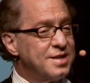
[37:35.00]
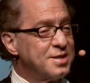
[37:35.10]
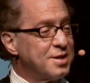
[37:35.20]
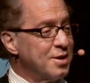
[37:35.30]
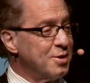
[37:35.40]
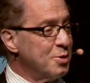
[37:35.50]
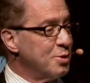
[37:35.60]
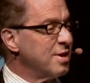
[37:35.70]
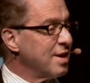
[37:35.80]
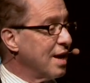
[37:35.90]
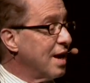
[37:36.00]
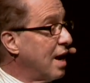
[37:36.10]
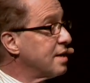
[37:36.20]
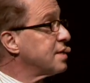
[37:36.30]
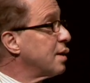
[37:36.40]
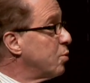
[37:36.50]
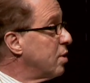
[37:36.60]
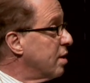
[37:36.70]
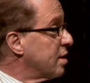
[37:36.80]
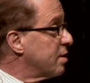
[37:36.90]
So how does that
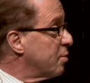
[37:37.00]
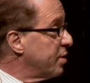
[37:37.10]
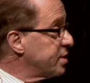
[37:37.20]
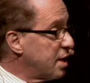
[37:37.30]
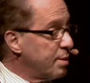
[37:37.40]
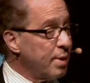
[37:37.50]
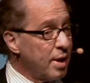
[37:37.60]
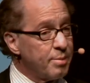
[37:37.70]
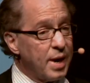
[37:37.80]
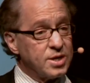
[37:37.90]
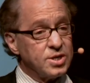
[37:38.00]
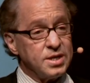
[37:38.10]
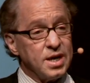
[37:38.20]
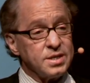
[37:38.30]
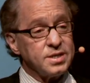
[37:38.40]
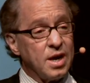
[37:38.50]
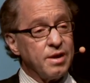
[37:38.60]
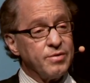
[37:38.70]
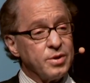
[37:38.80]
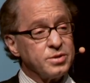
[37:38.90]
work? Well, the cerebellum actually does
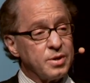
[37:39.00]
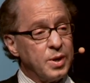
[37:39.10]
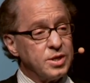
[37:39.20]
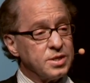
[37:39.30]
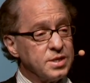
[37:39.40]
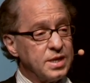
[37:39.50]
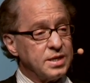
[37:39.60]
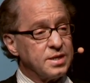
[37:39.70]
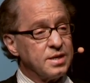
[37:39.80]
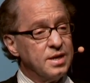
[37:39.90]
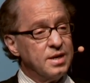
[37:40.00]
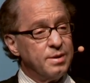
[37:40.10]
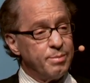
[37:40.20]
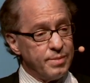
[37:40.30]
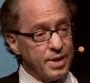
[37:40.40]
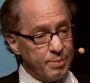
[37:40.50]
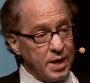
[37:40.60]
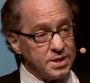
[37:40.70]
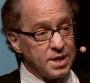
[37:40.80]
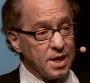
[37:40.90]
solve those equations. That's
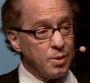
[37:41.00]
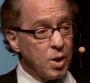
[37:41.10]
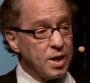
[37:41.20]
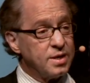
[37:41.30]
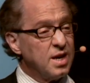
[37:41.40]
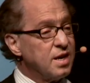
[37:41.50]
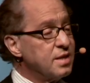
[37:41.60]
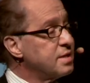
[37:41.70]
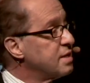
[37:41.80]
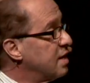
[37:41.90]
basically what it does.